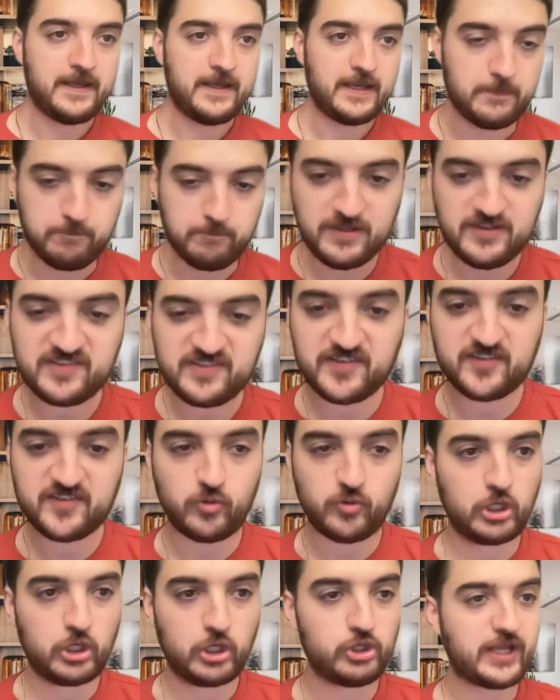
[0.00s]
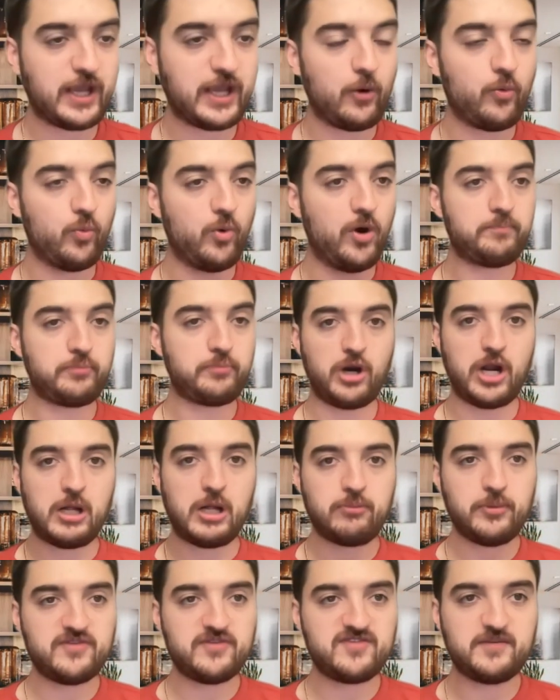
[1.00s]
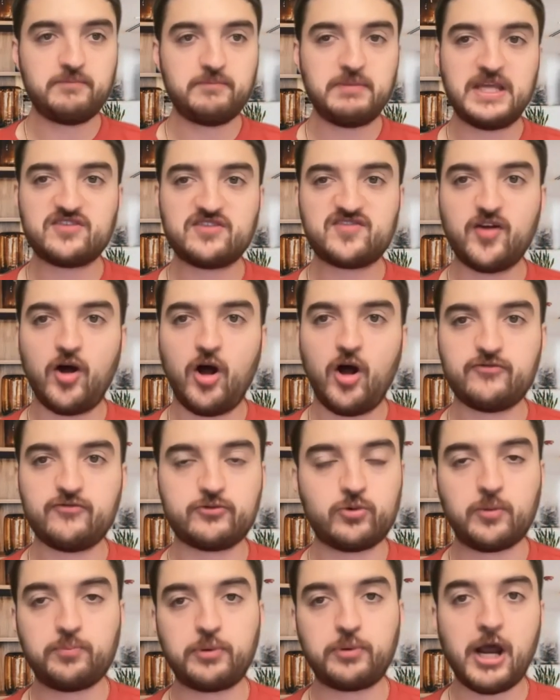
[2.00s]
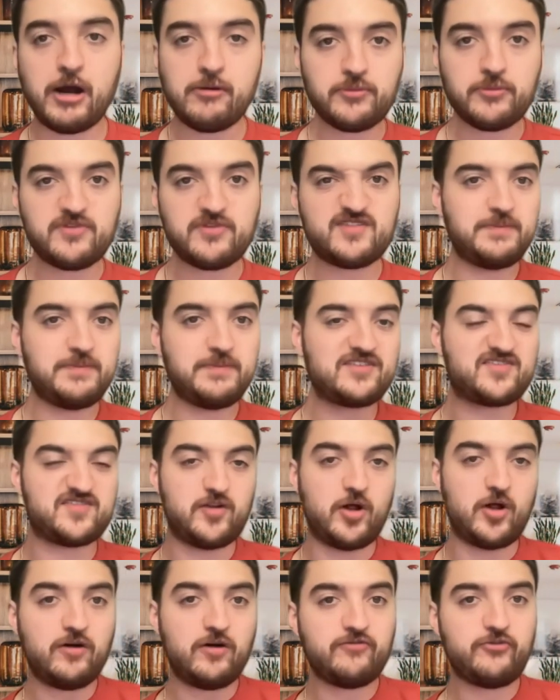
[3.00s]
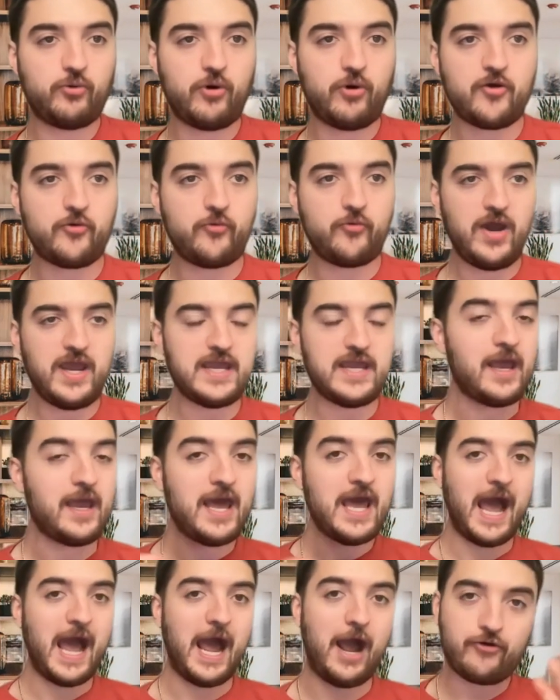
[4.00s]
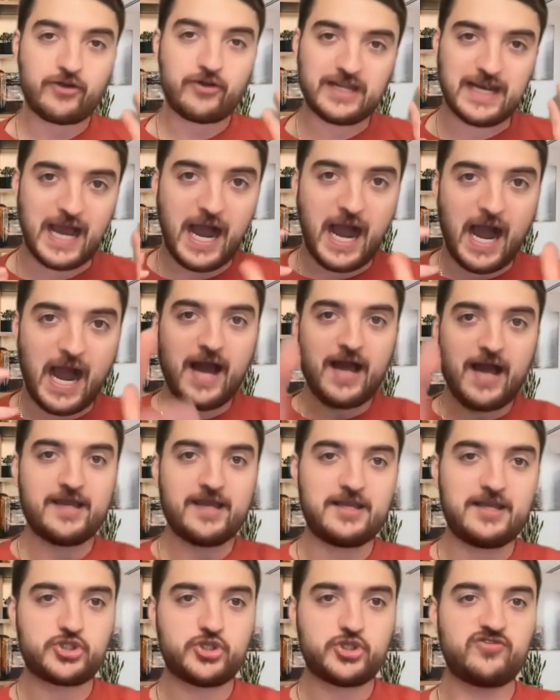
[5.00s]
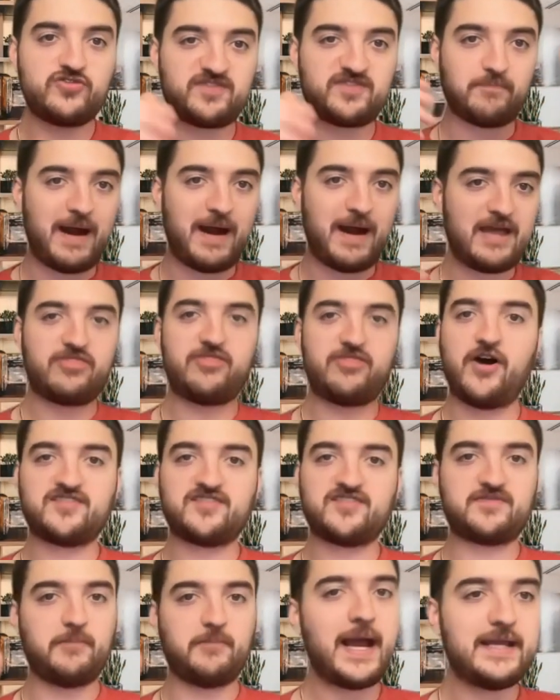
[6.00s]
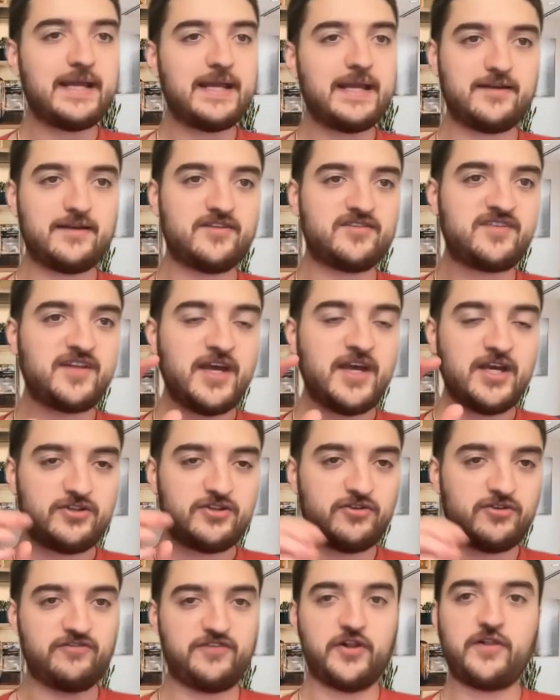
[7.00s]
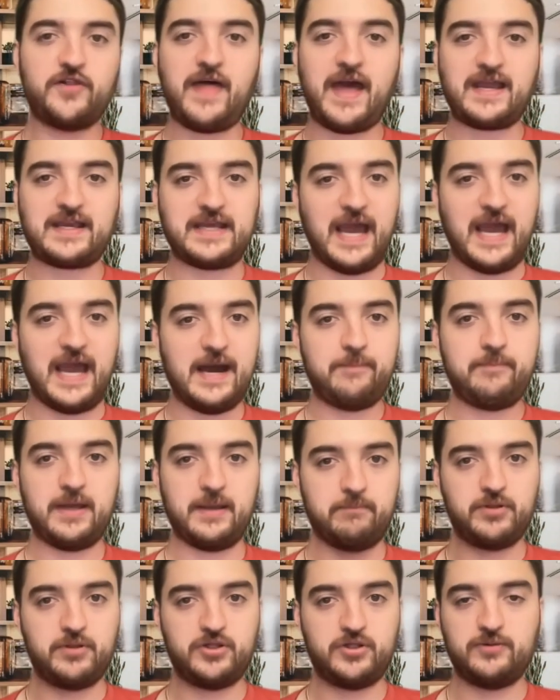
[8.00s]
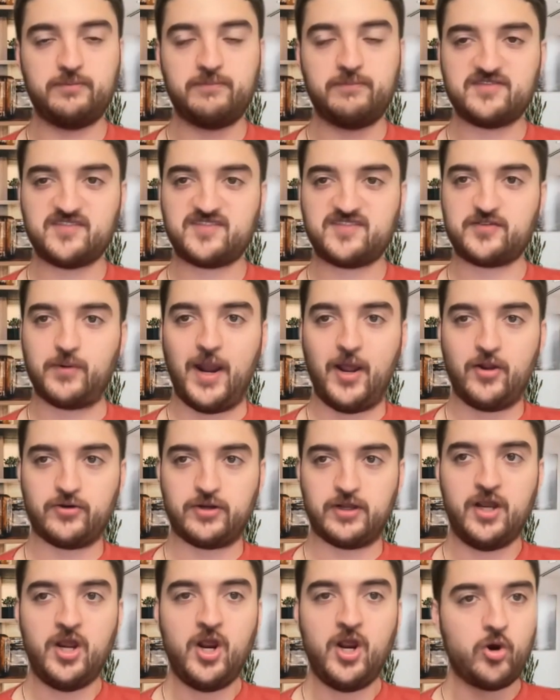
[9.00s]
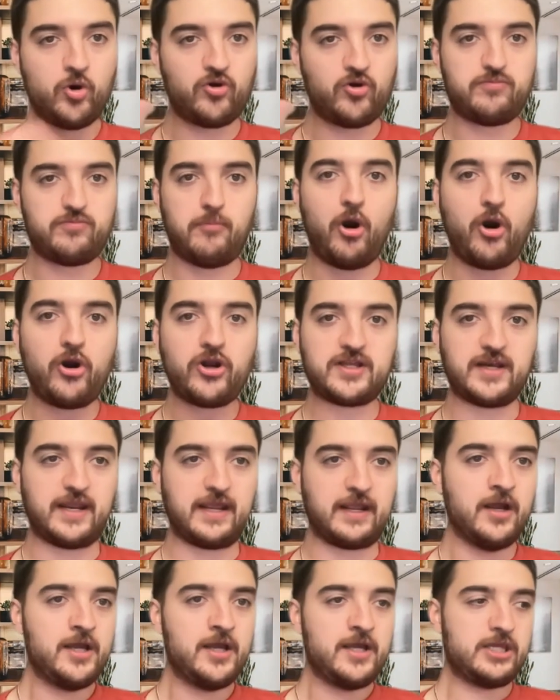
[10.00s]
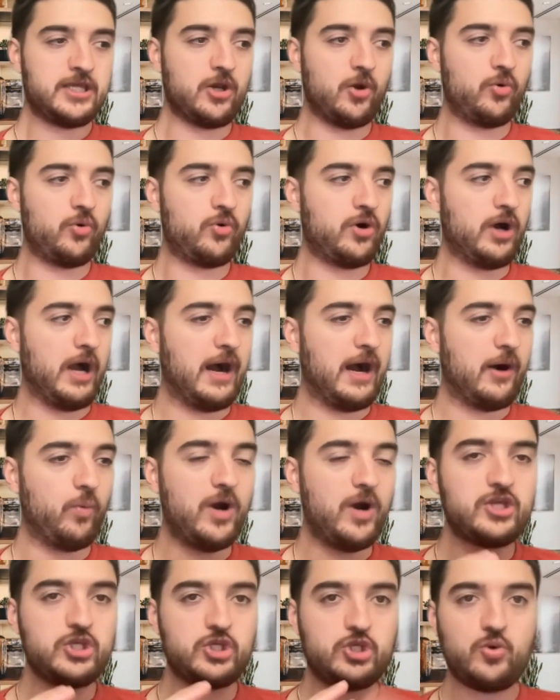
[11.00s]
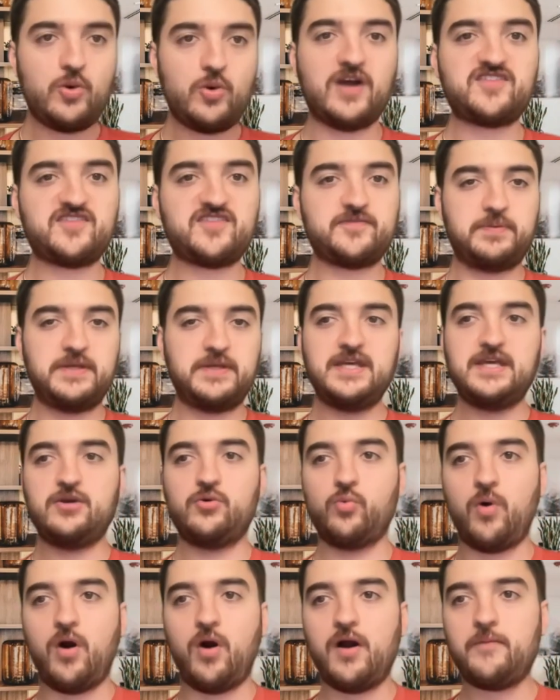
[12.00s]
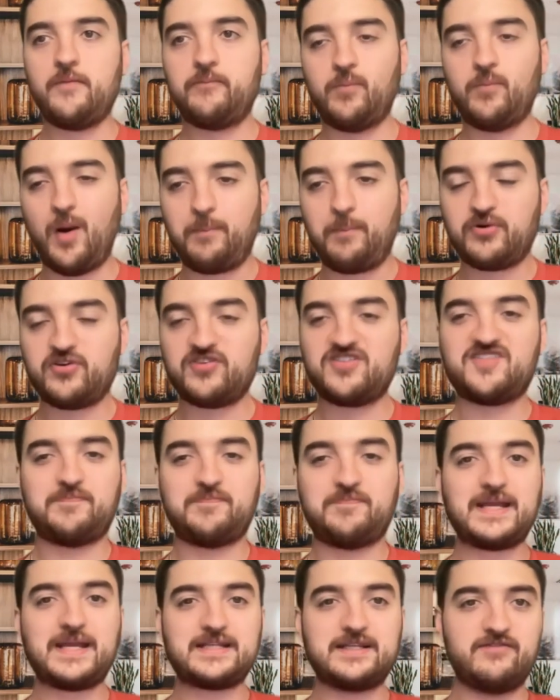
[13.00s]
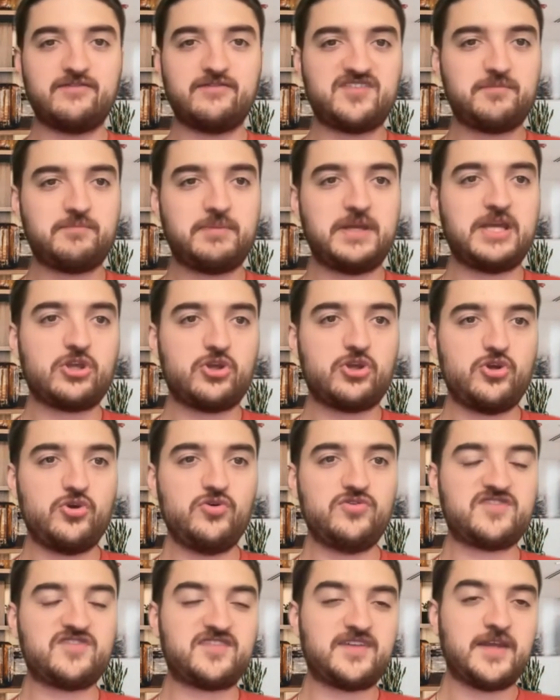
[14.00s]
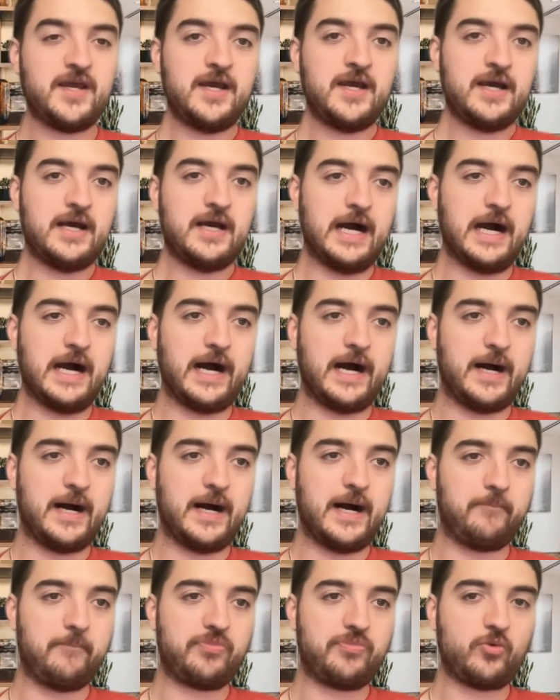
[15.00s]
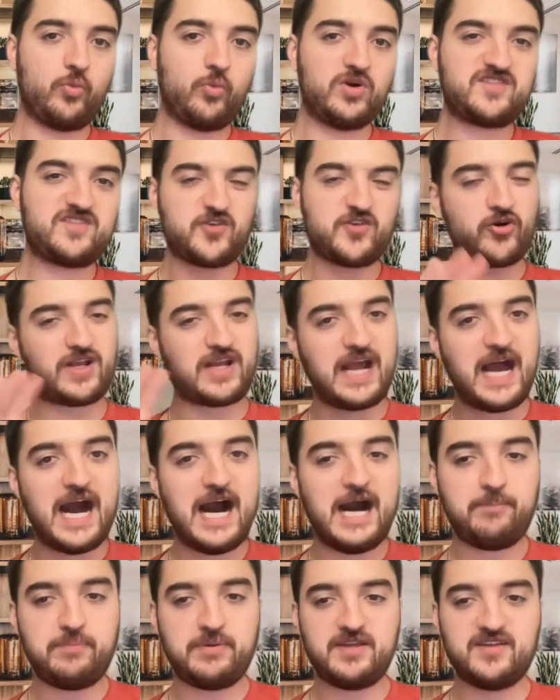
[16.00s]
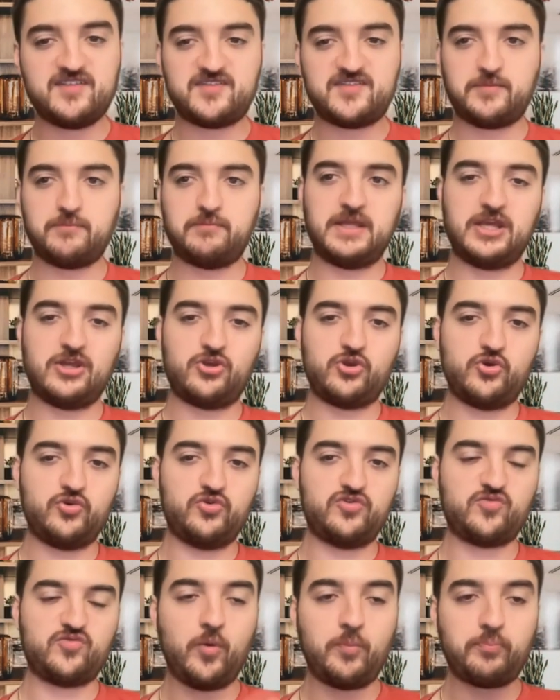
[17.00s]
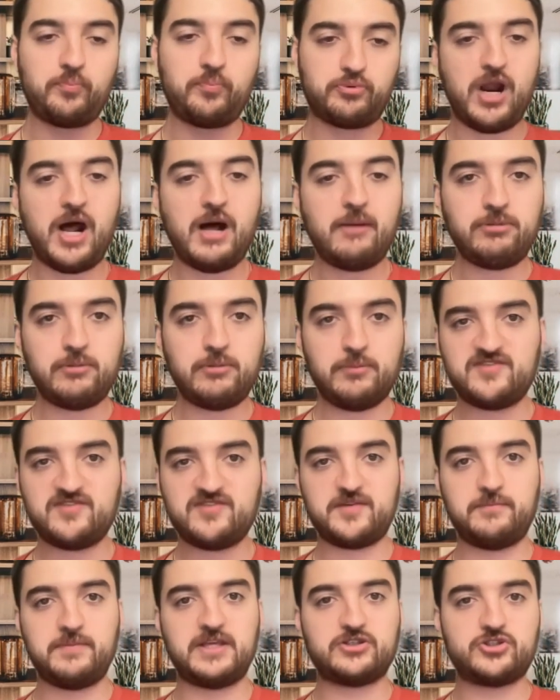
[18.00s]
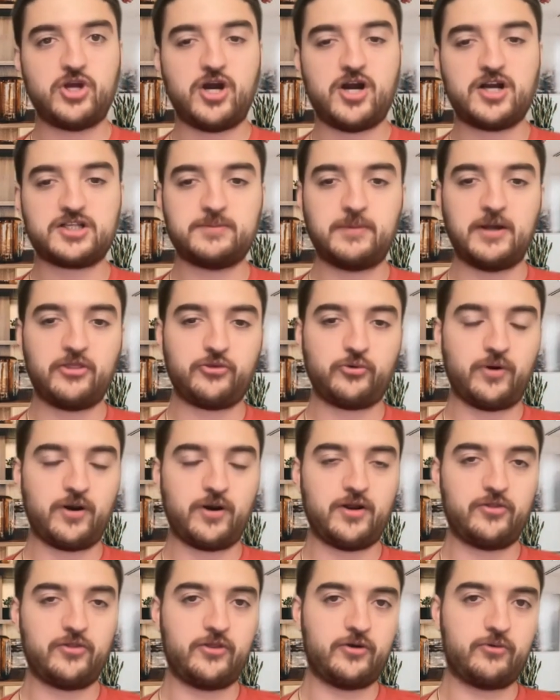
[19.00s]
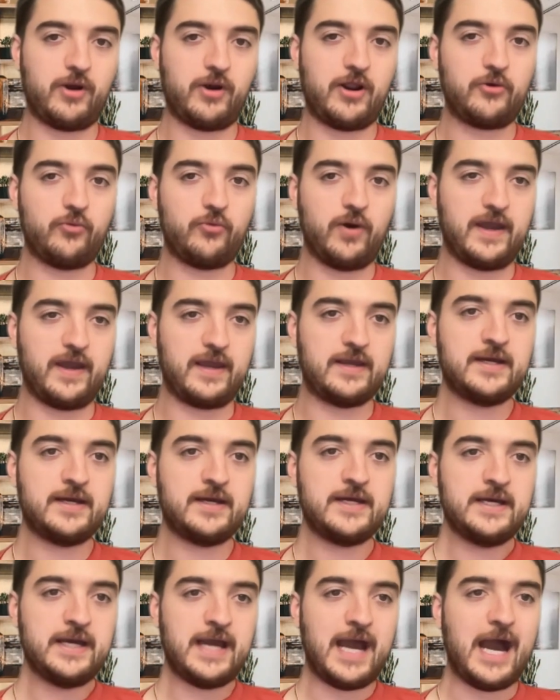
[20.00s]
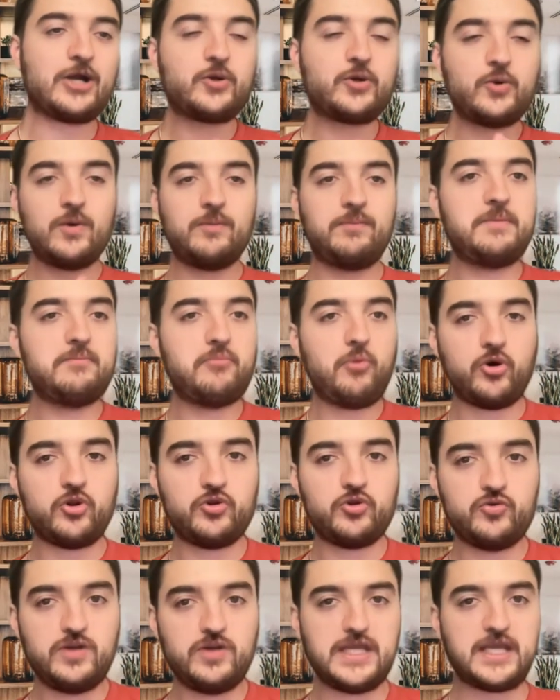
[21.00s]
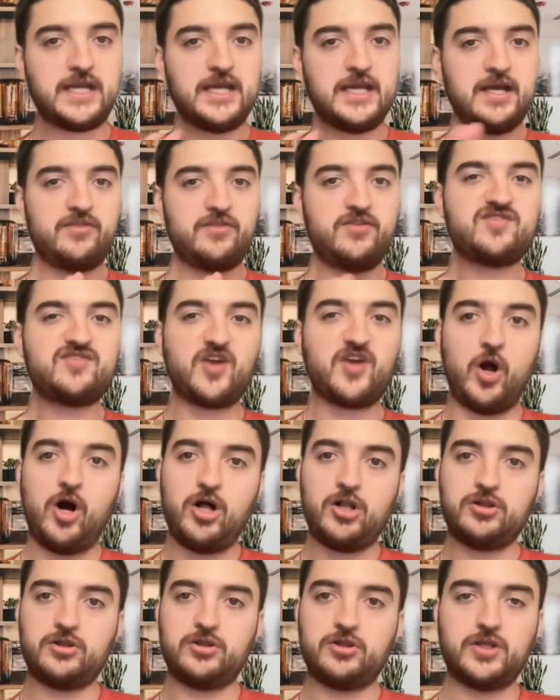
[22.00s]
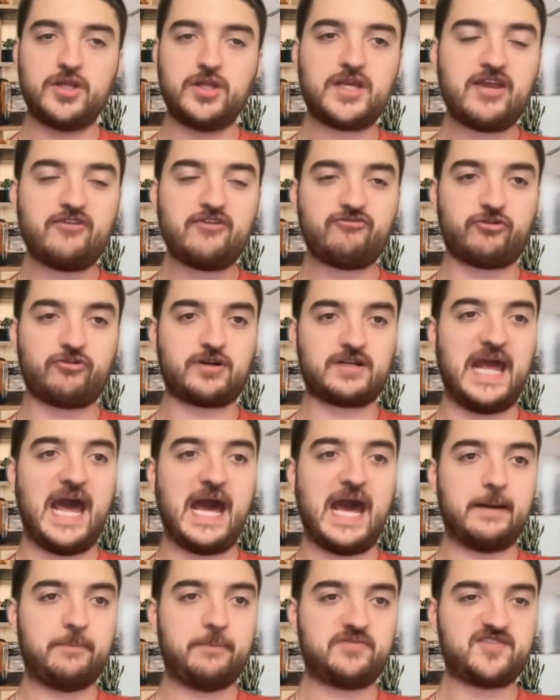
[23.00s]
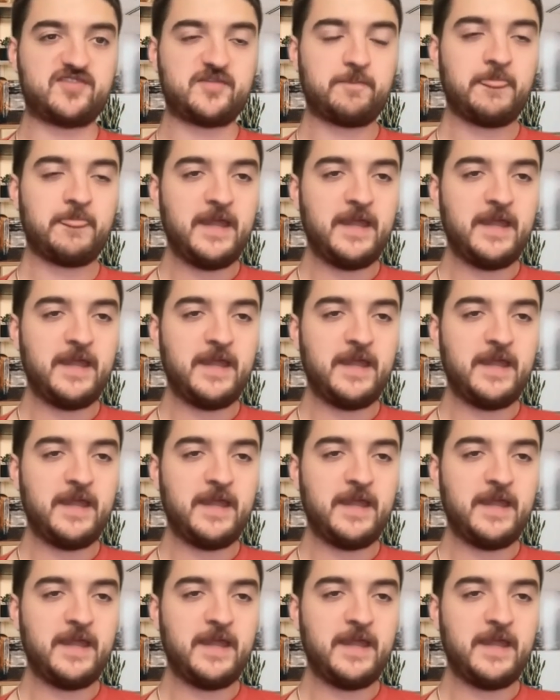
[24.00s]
In business, you want to look at what problem isn't being solved or what problem is being solved the wrong way. How can I introduce my thoughts, my ideas to fill that gap and build a business around it? Or with marketing, you know, uh, what USP, what what perspective isn't being used? Um, what sort of copy isn't being used? What problem isn't being talked about the, the right way? How can we be more unique? These are all looking for gaps.